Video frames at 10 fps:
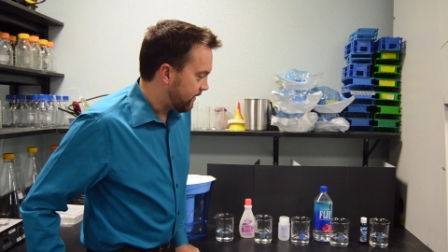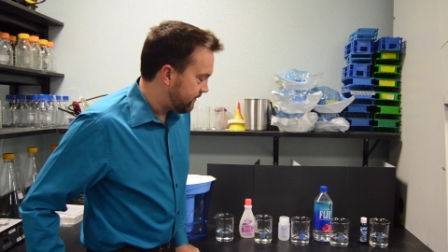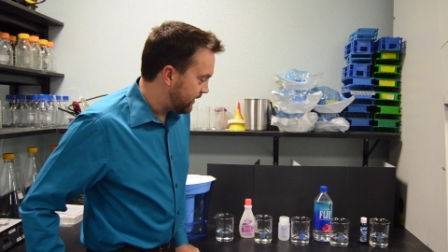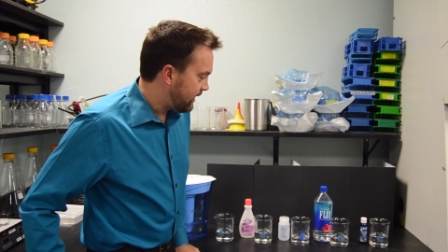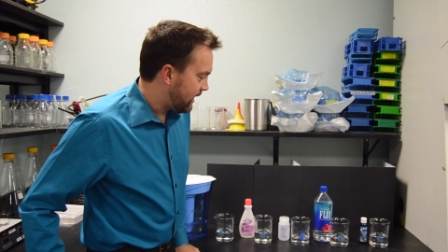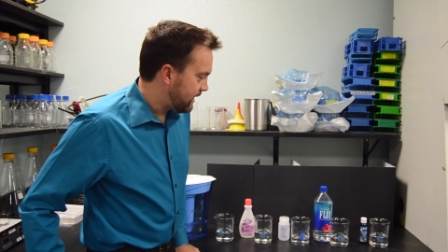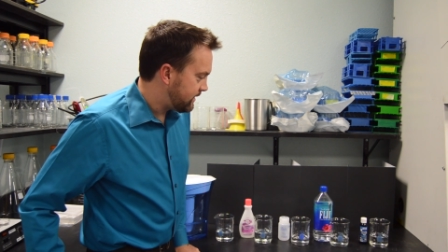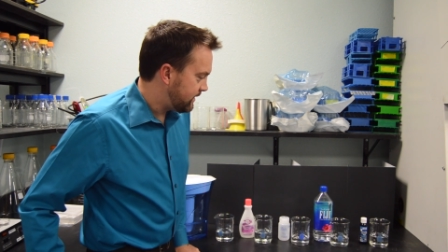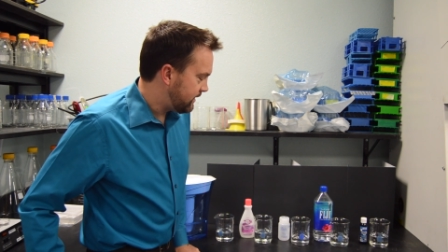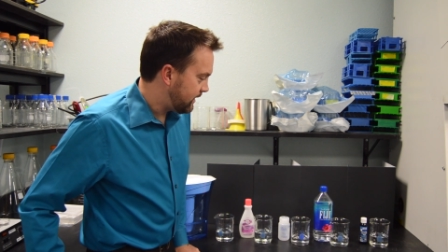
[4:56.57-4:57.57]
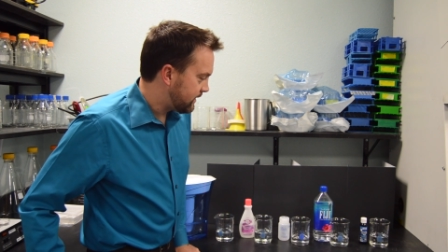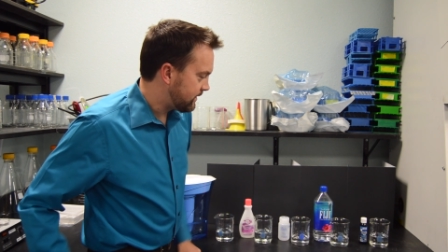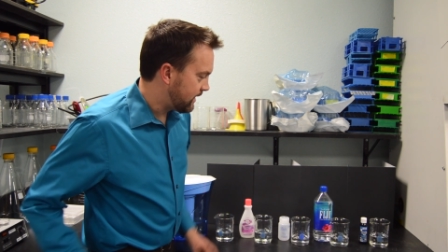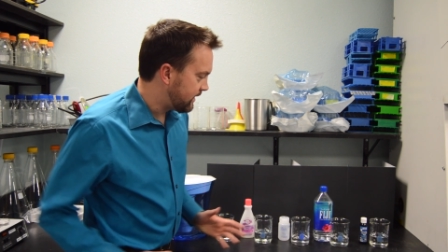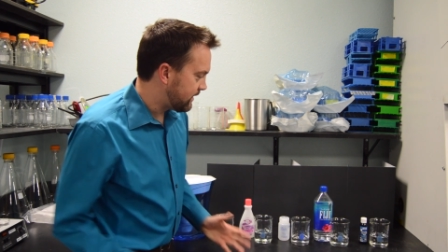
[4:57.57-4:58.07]
very high
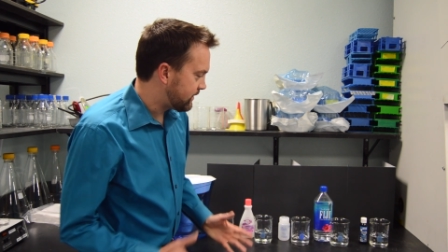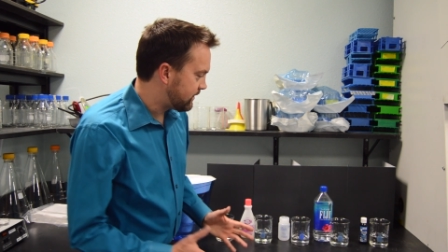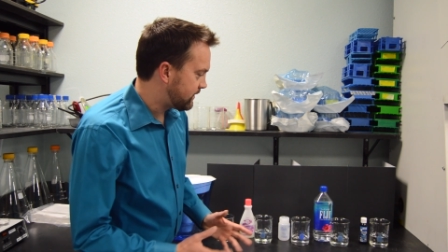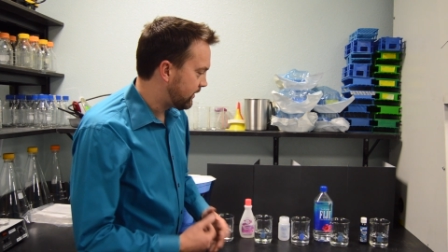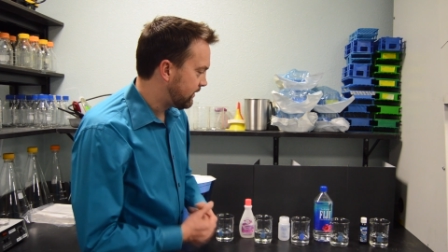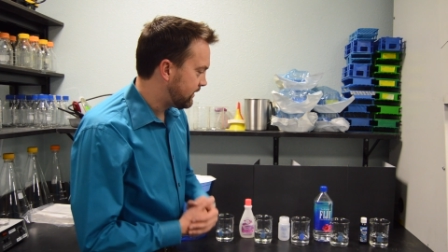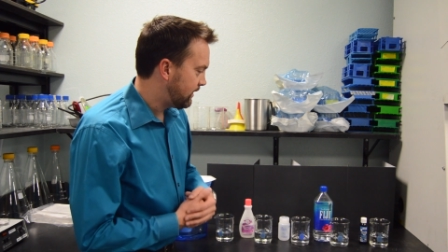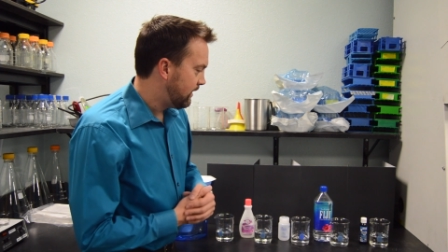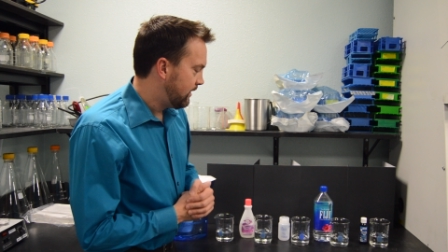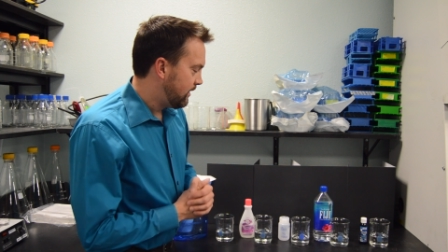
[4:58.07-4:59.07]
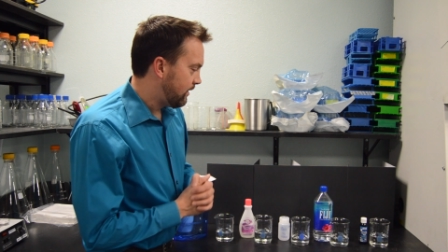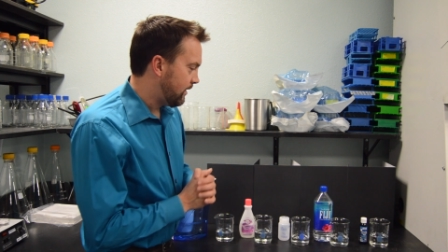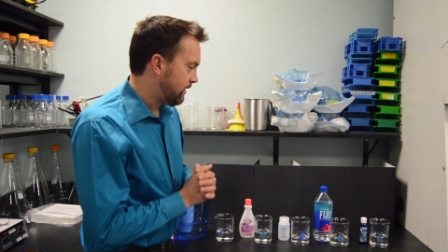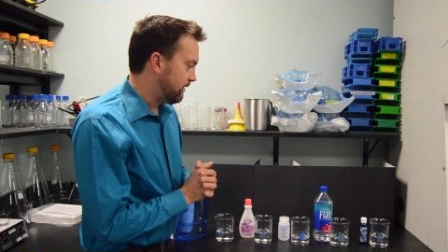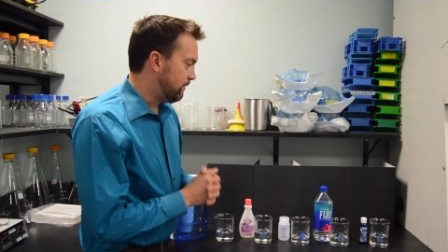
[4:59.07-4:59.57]
TDS, not necessarily
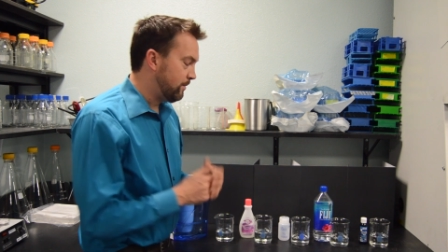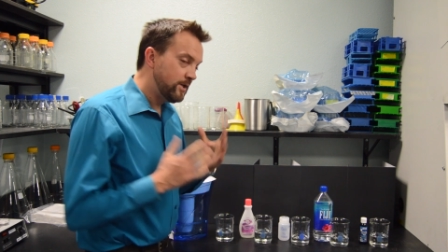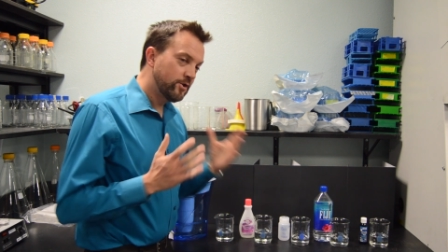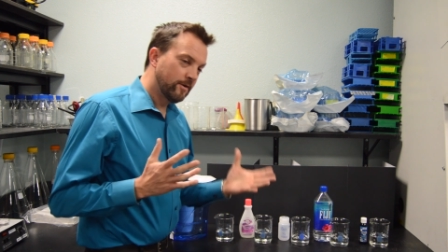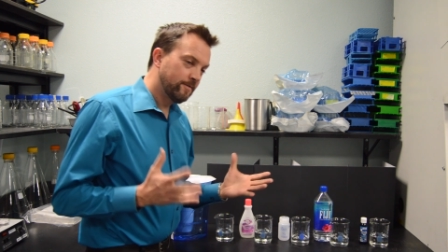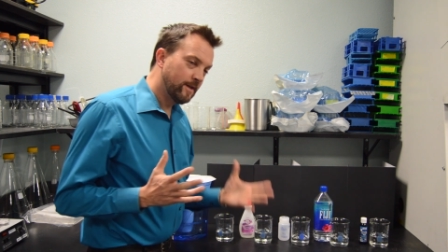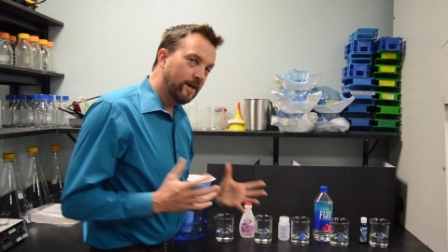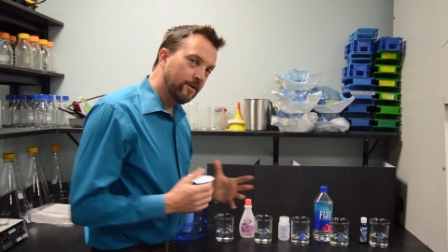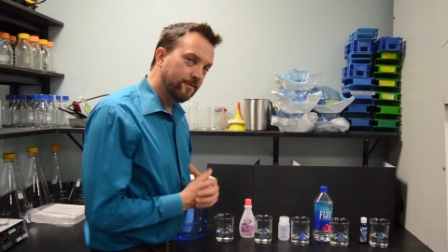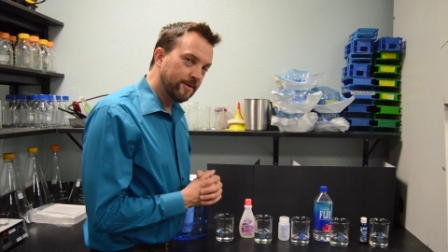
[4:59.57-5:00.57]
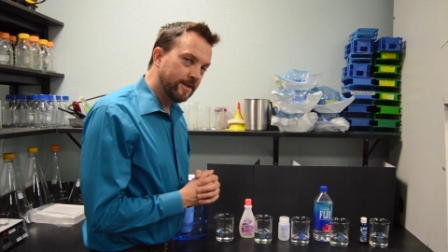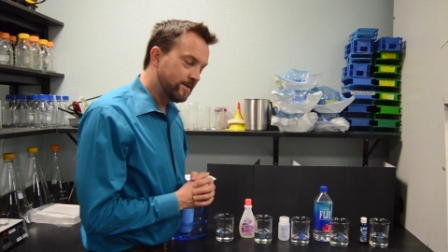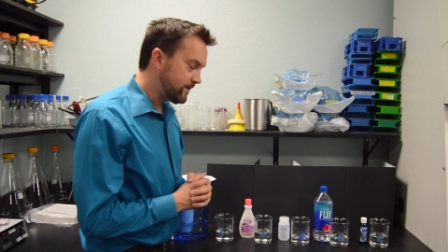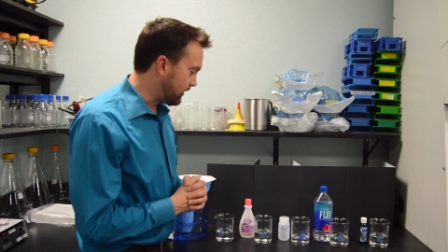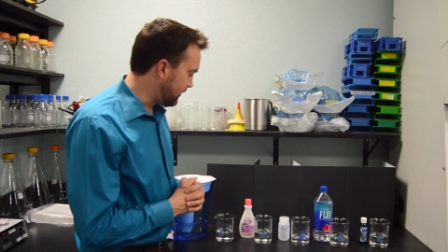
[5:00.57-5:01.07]
a measure of the
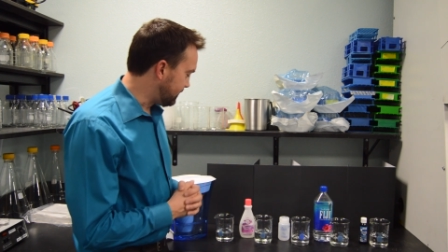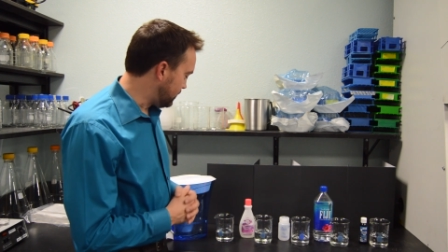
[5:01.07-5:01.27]
healthfulness of